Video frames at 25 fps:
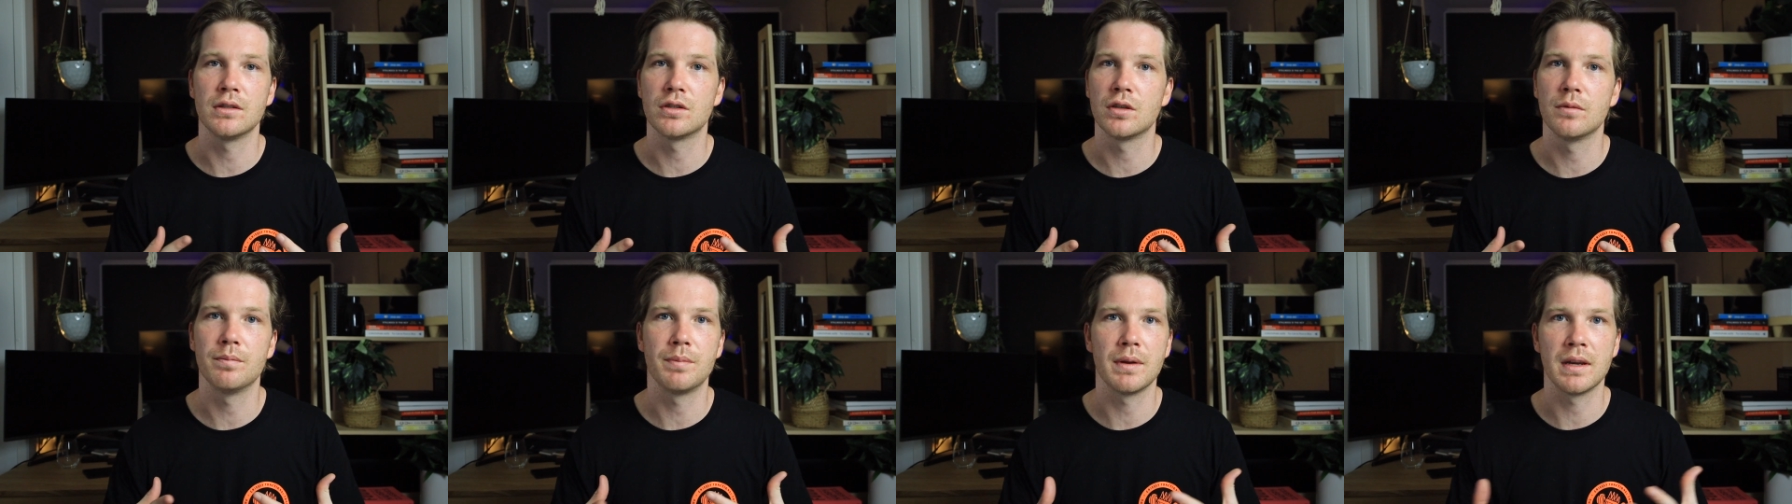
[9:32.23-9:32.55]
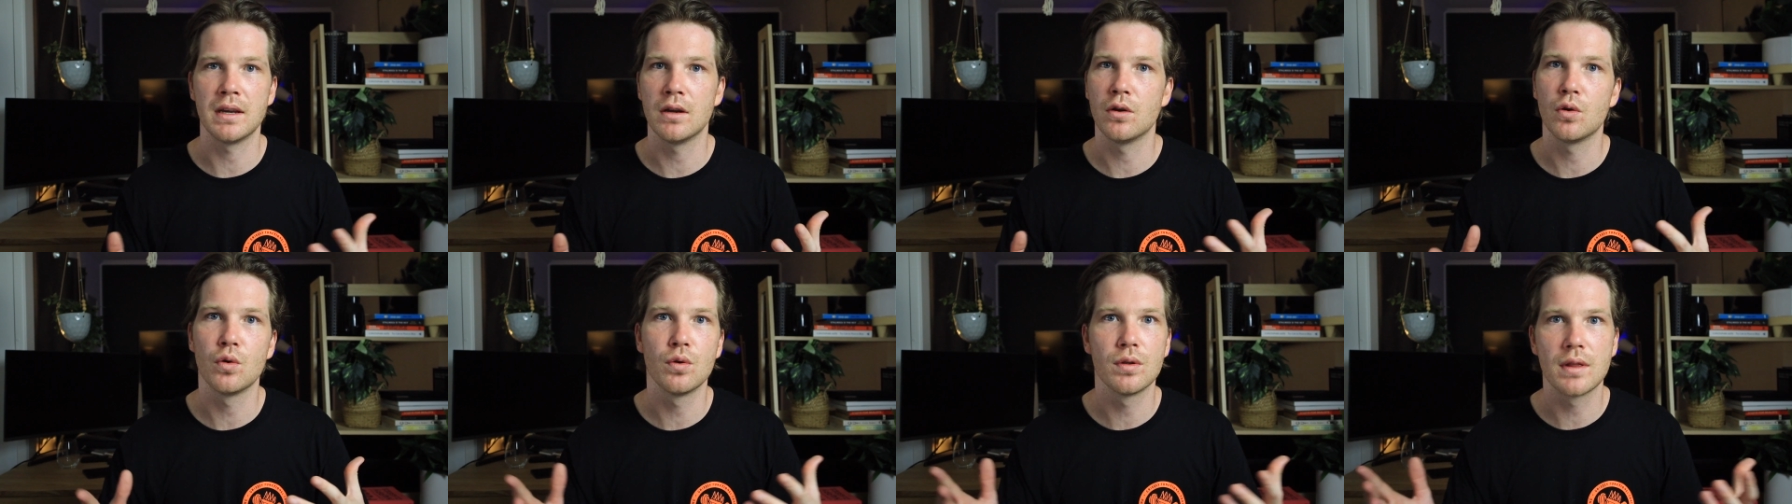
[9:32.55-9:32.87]
to
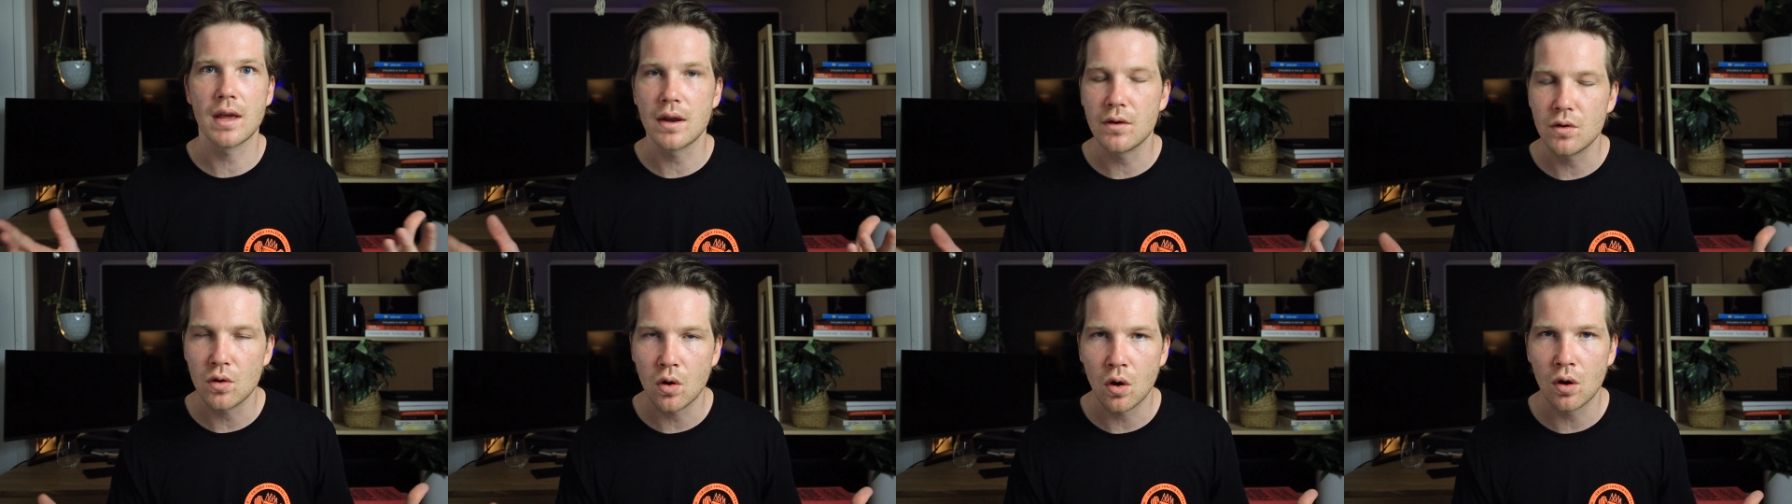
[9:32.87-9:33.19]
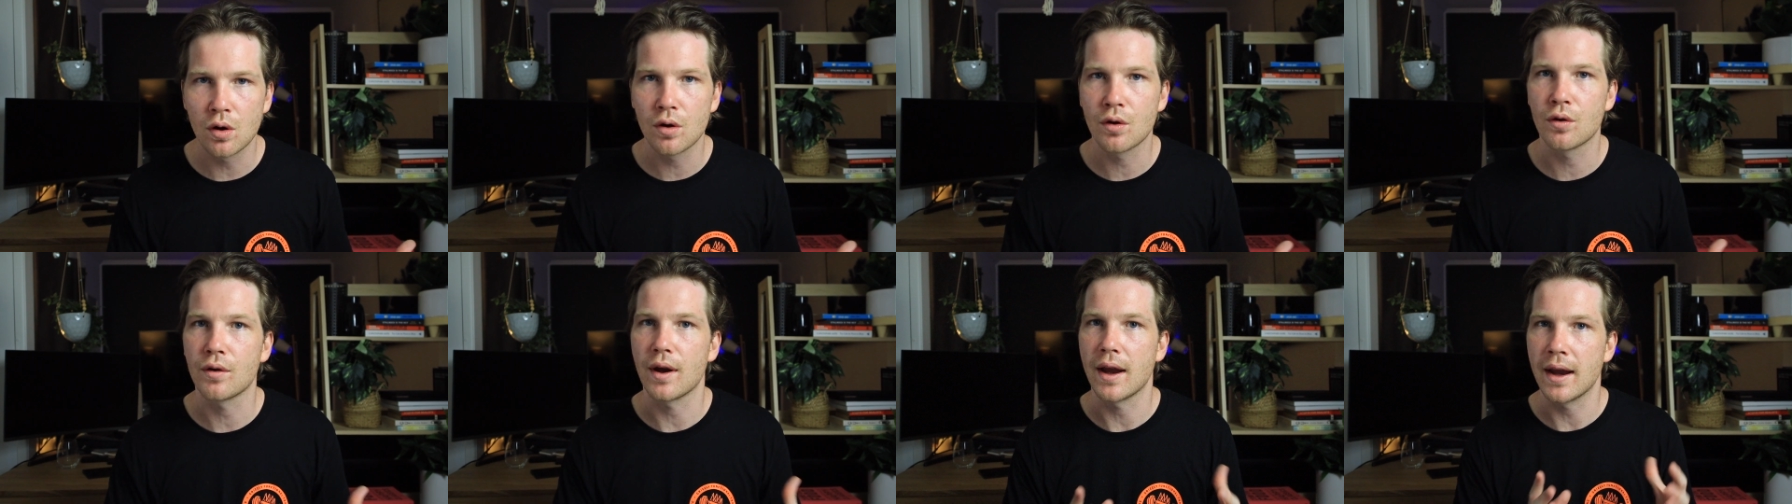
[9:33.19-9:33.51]
be who they're
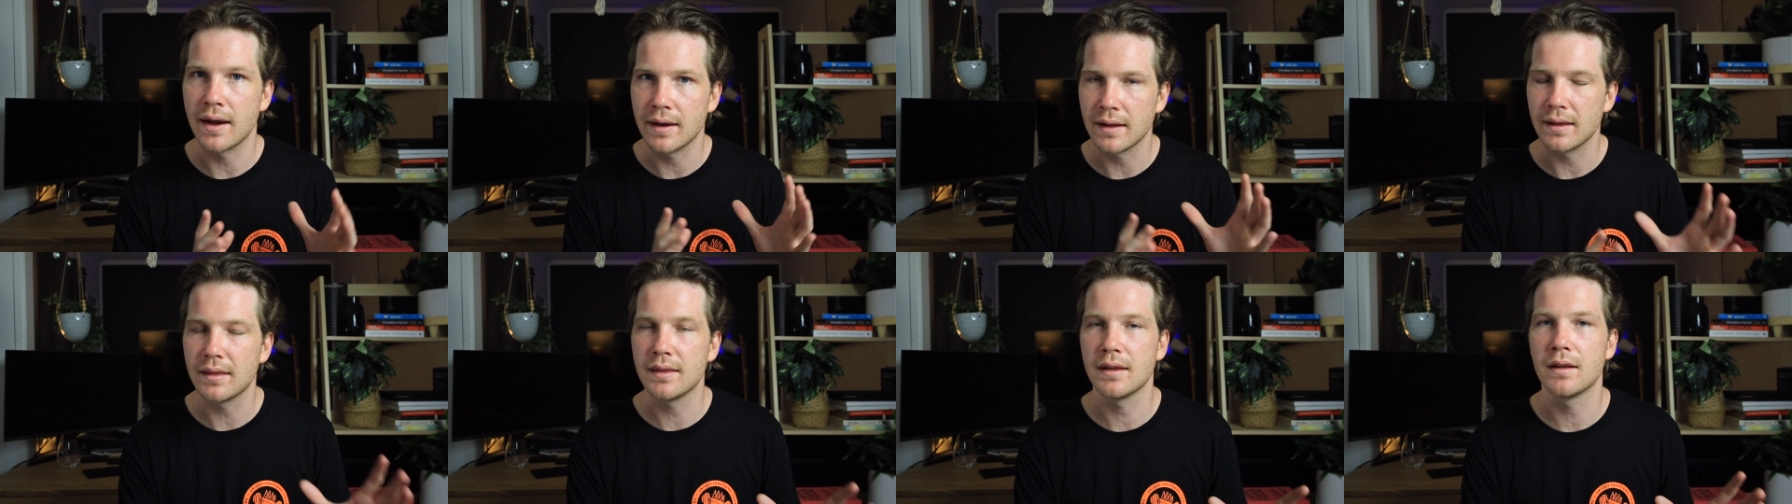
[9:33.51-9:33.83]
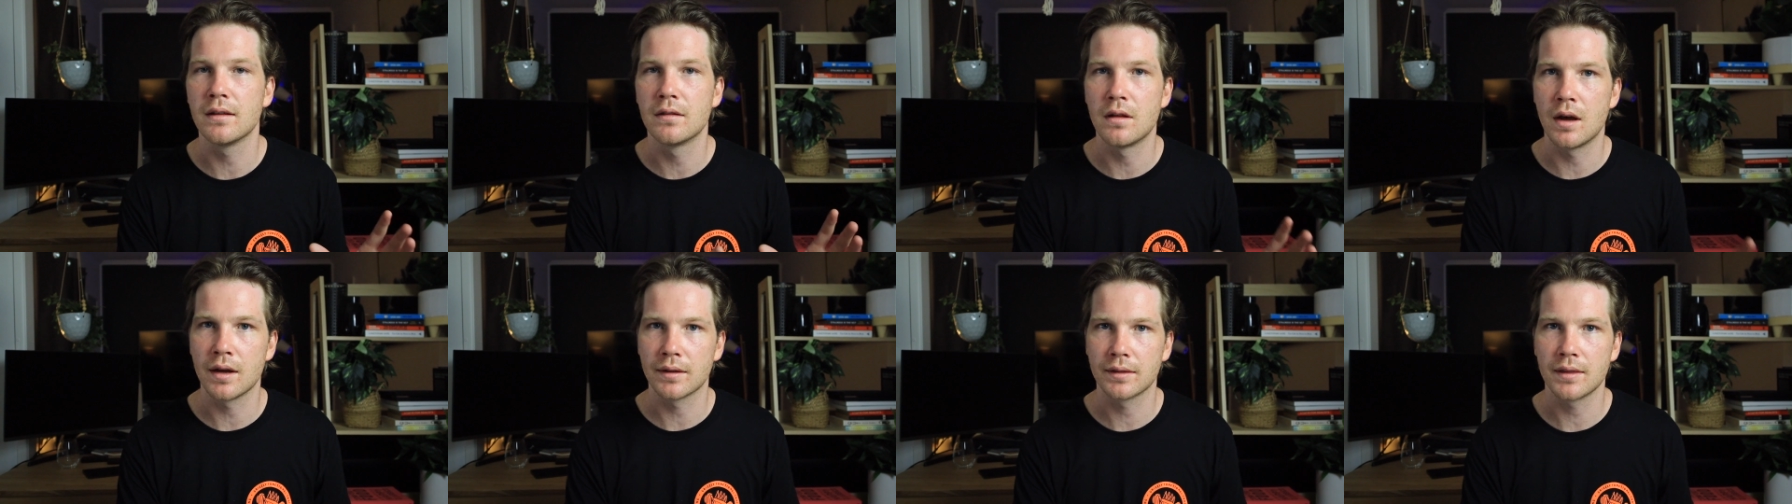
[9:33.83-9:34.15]
not or
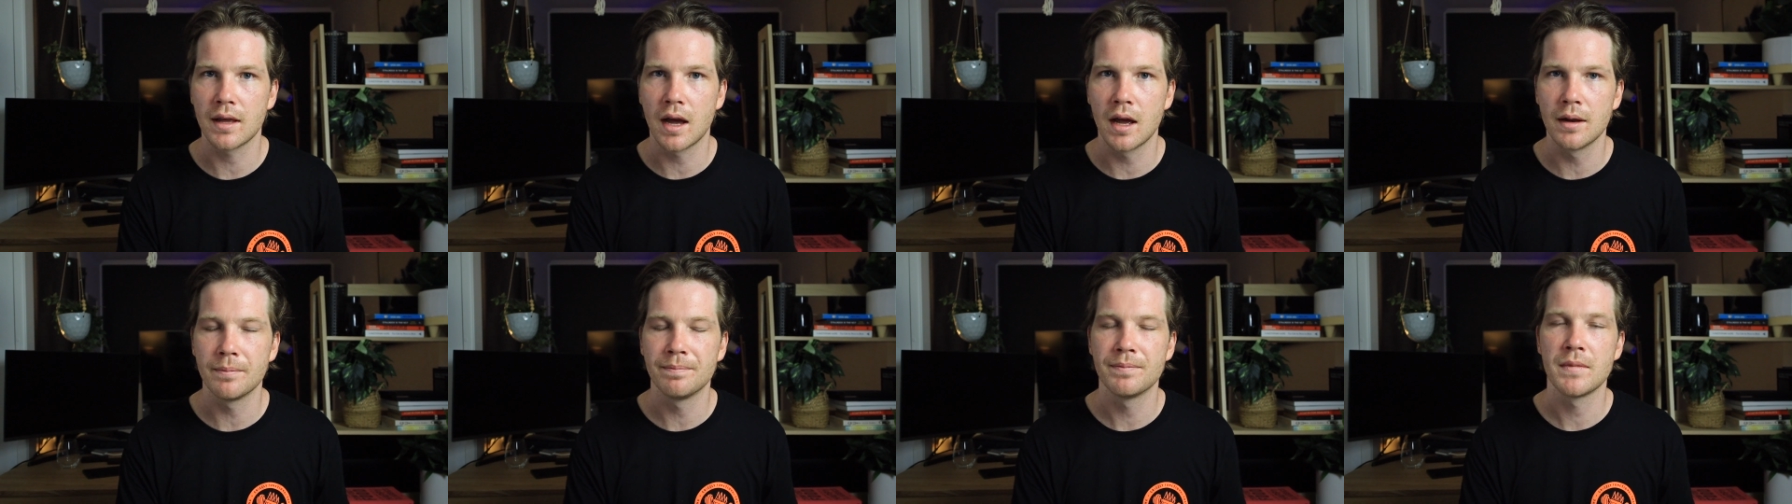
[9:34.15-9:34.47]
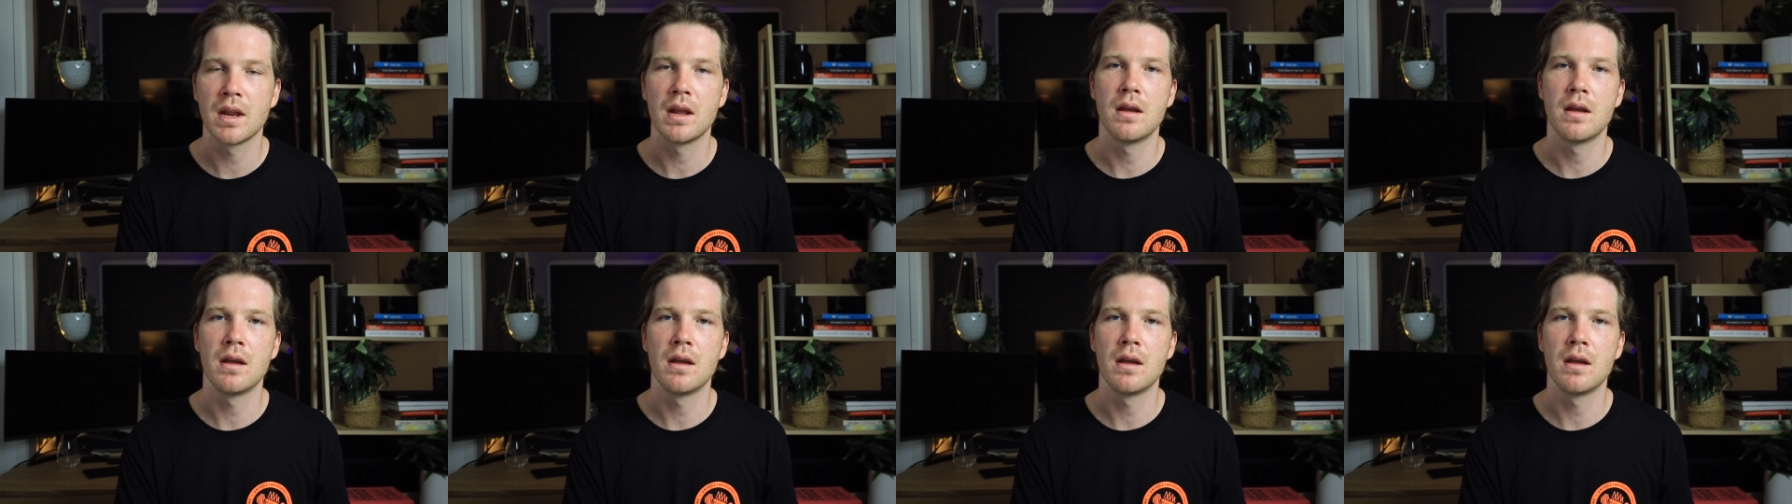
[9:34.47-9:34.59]
anything like that.